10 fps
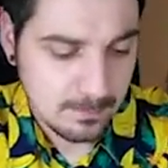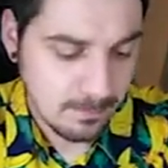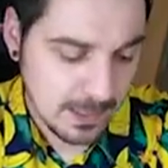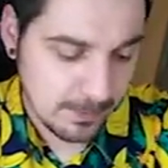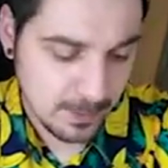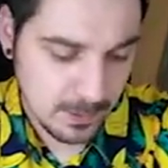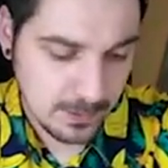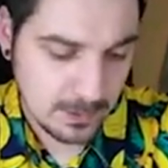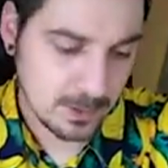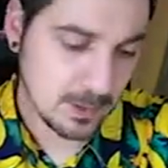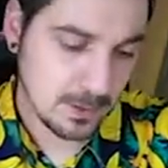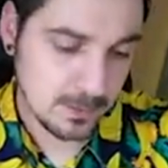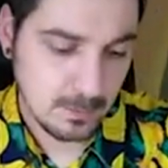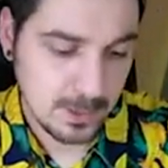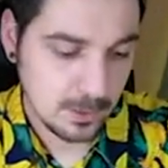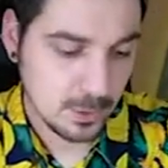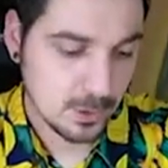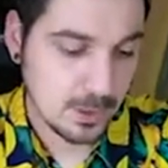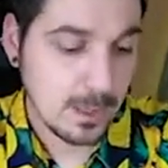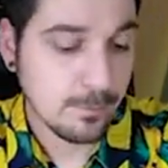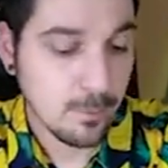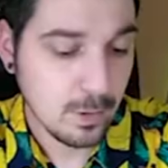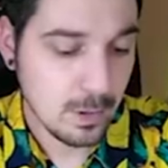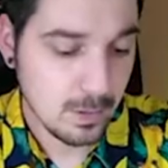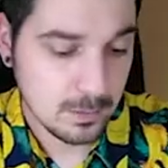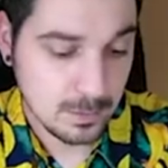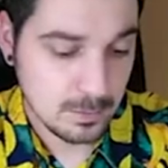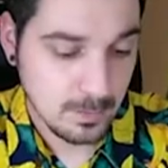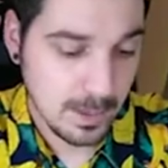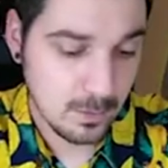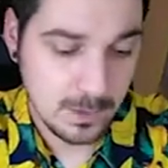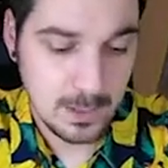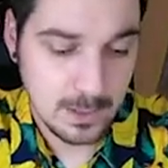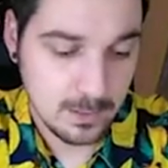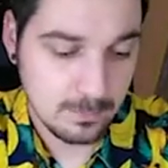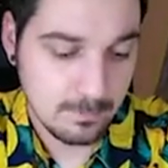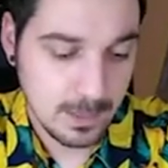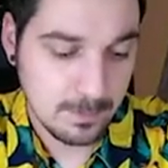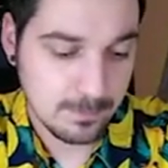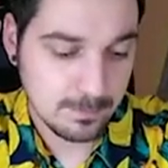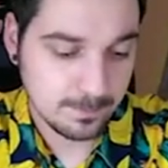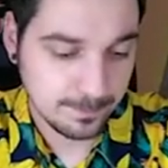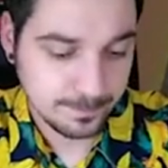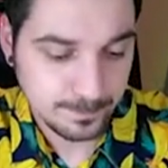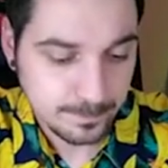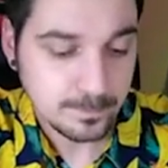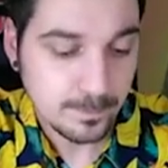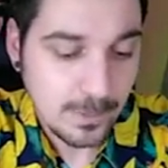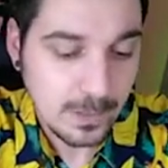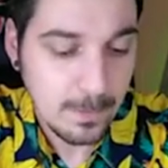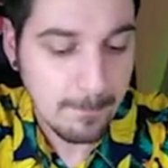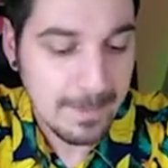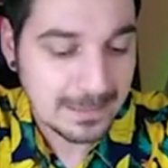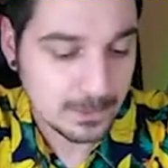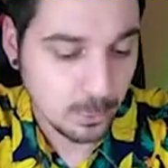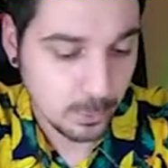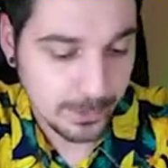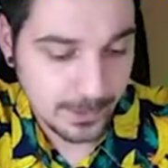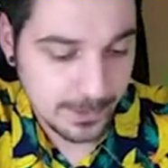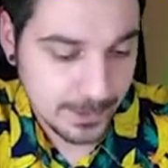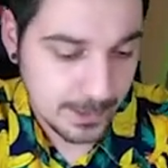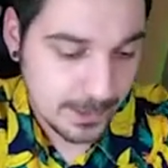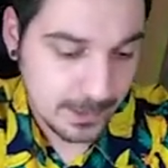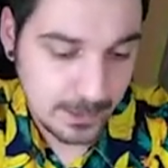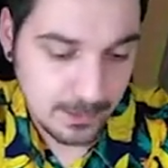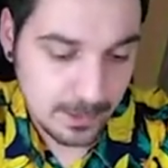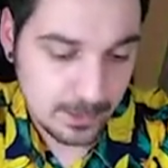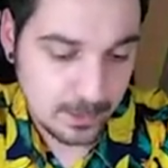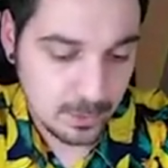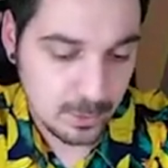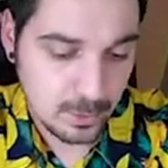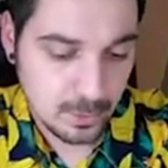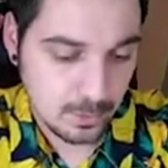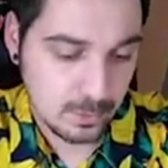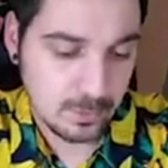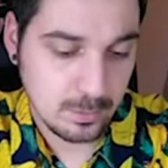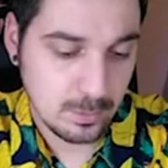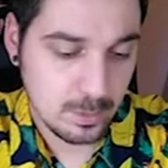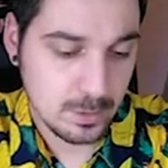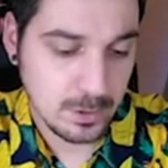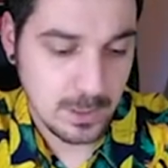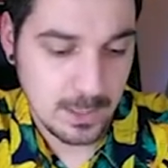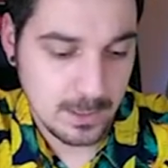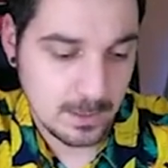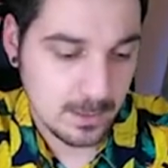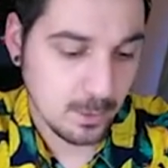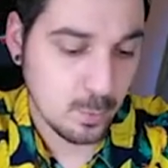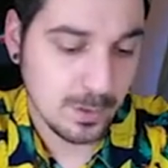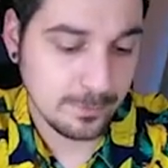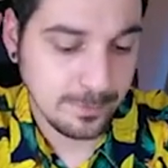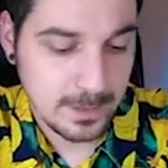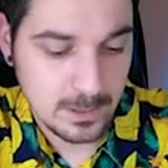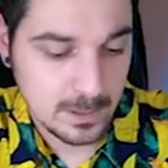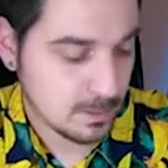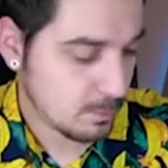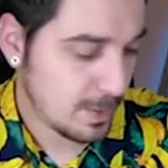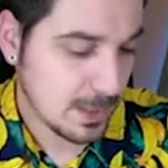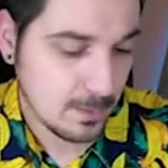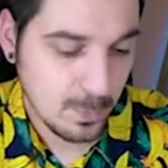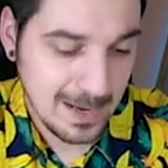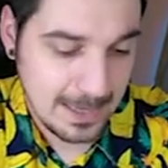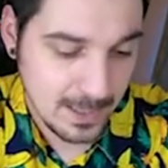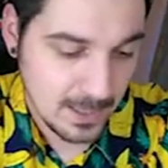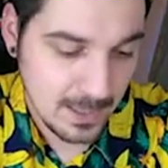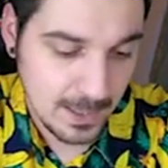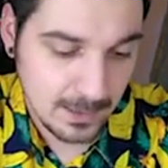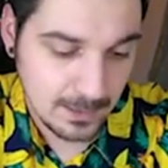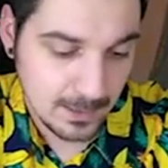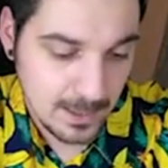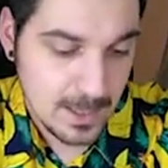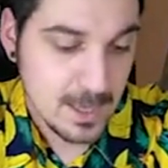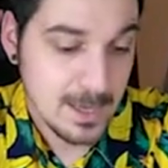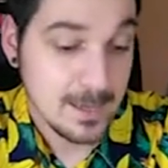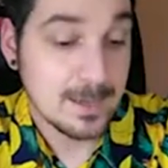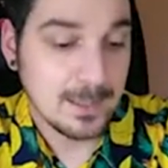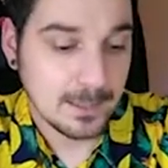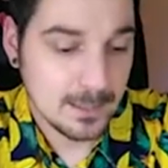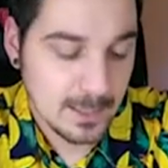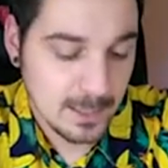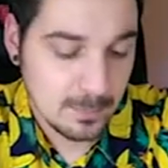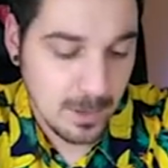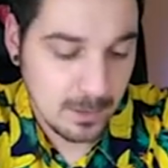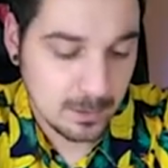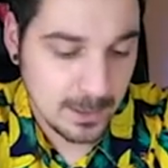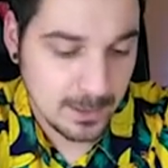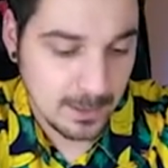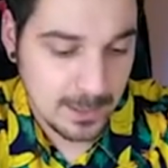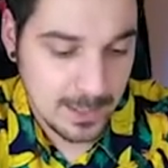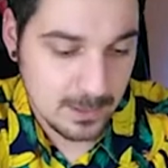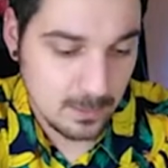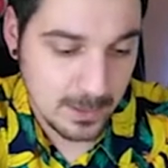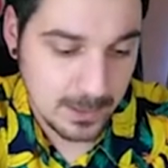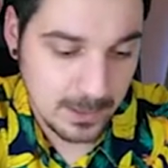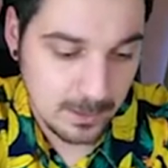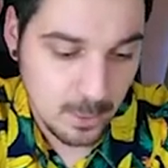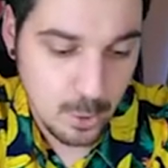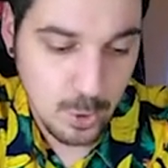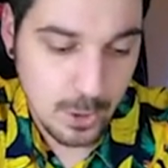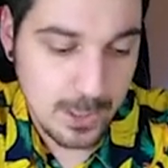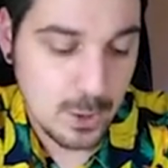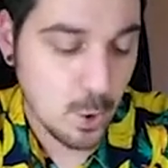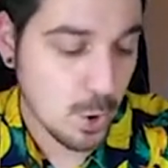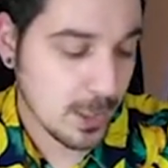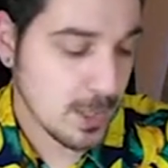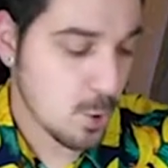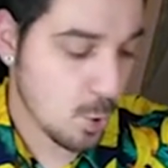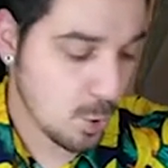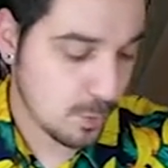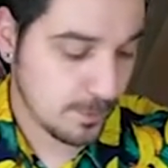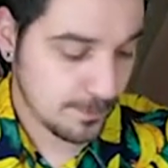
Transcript: Metapod. Why not just take four cards right away? Minim. Baltoy. Galarian Corsola. Quillfish. Why, why? El Elisa Sparkle, and the last one, and Oricorio.